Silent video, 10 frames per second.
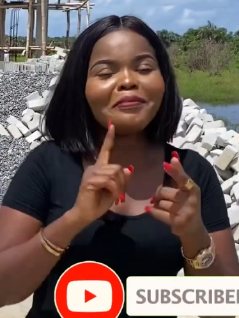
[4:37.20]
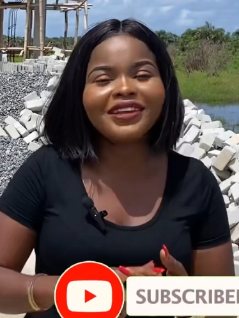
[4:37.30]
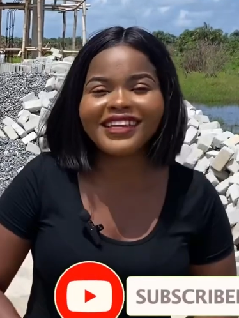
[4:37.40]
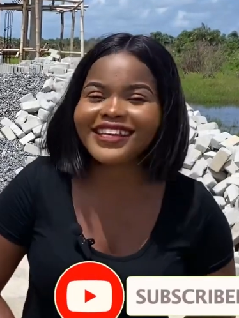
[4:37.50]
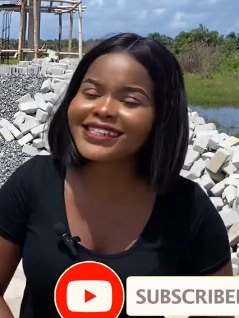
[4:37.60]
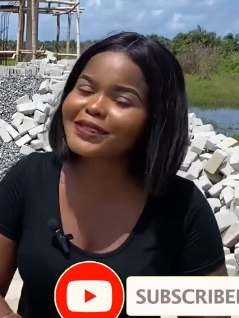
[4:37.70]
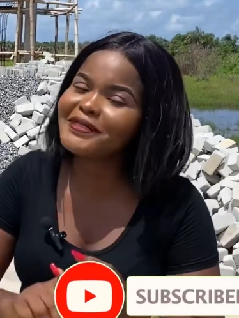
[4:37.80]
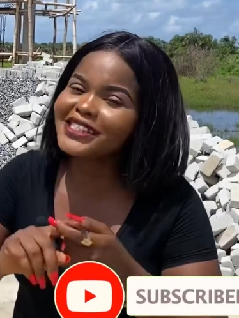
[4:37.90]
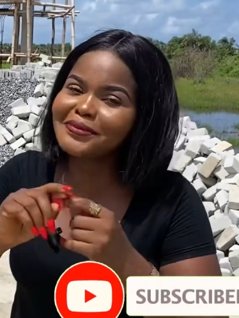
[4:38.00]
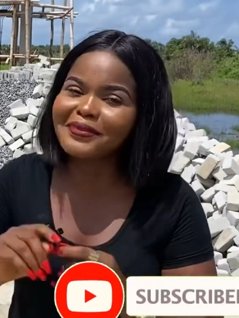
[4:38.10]
please
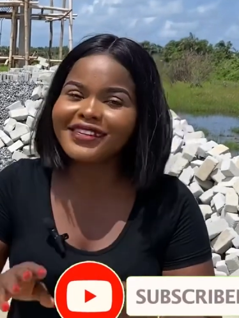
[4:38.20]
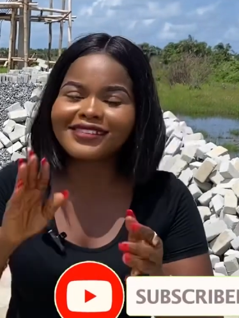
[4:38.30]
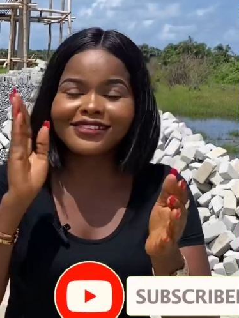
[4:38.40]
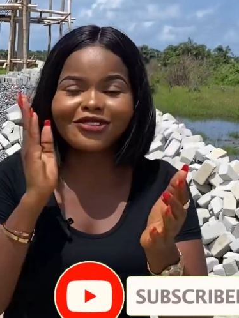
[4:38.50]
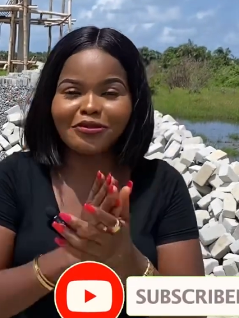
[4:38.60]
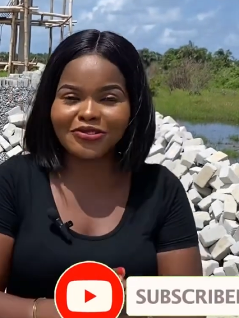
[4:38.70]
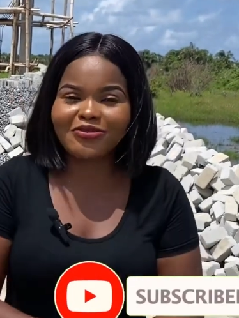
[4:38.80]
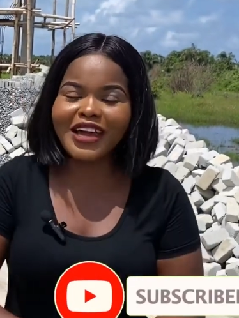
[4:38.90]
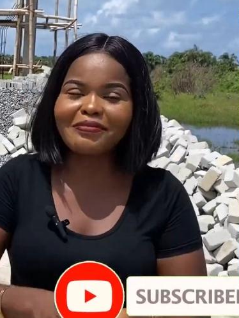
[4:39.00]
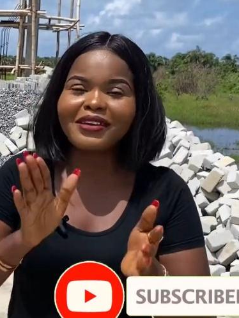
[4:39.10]
please please
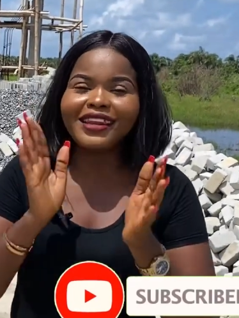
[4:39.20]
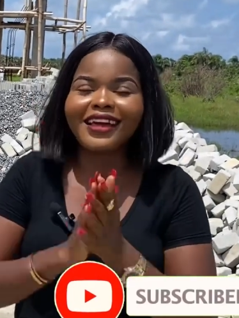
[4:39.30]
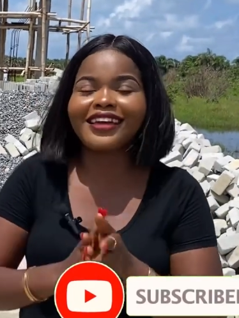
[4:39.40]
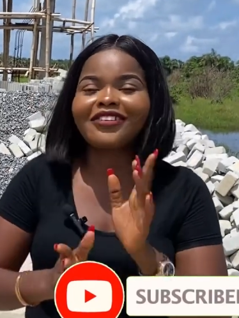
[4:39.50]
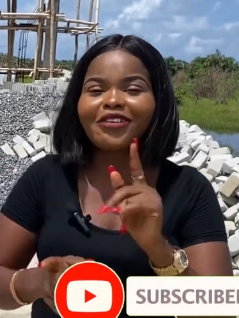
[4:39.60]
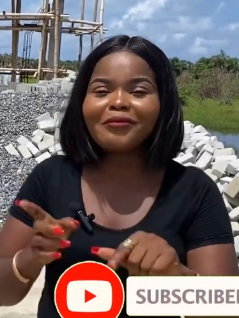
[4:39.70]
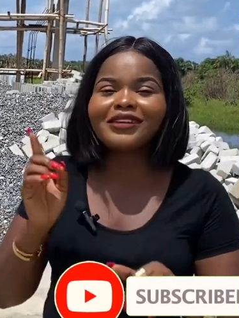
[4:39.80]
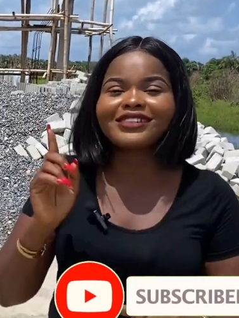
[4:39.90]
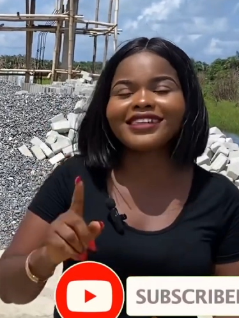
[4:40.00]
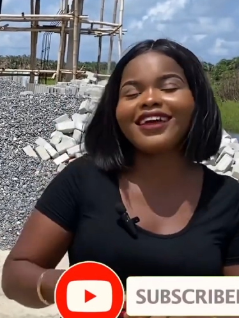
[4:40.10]
subscribe like
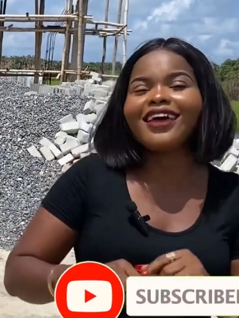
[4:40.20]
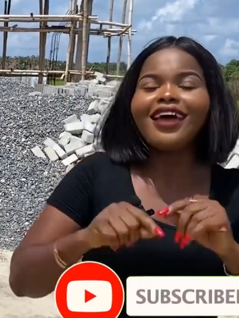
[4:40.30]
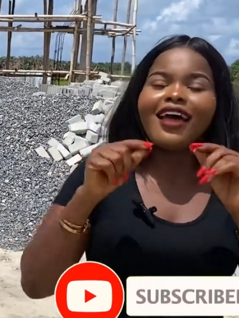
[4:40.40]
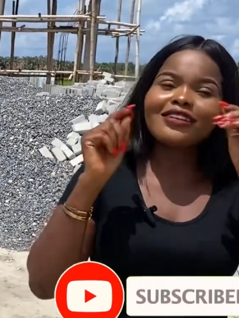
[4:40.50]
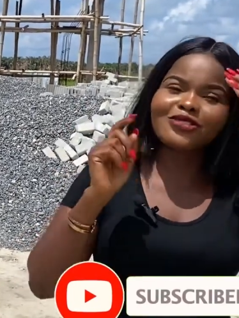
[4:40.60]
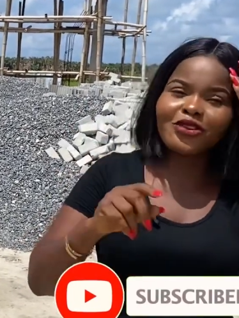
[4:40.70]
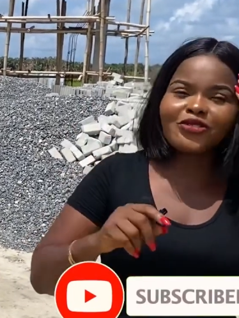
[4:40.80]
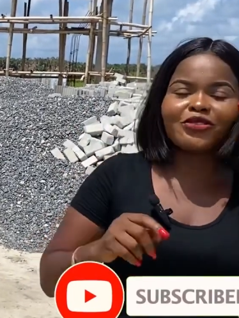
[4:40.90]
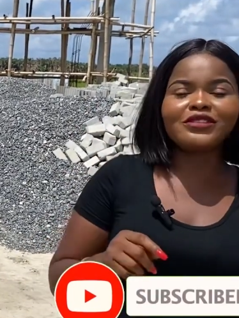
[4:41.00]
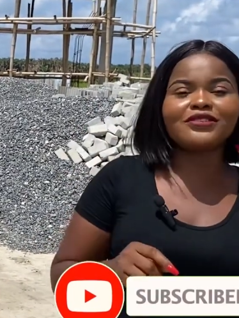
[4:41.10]
comment share and
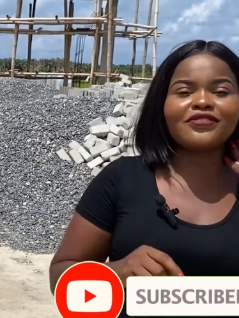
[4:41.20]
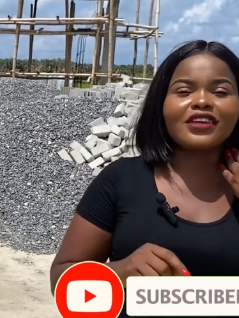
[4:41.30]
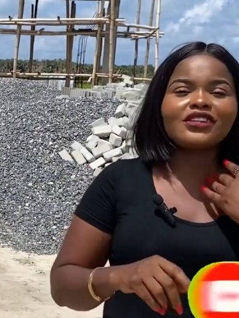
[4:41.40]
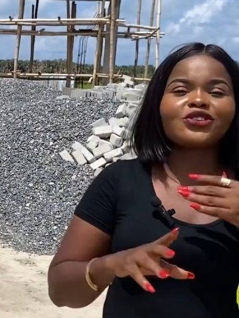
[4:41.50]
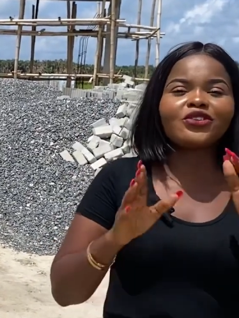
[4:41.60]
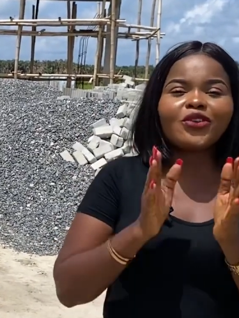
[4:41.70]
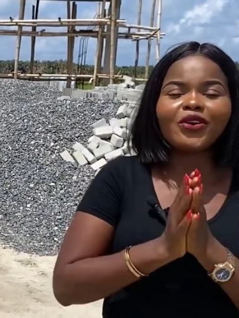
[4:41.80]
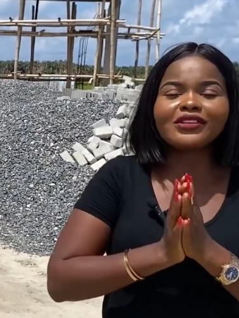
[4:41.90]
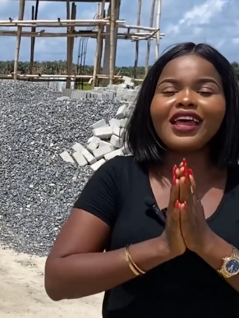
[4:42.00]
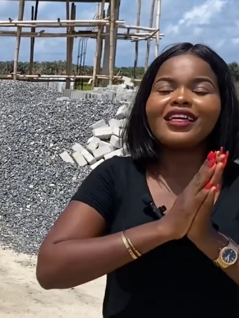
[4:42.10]
turn your notification
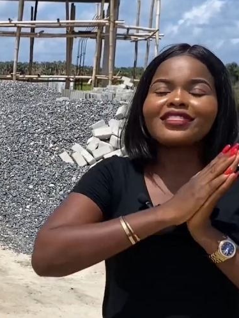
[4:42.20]
on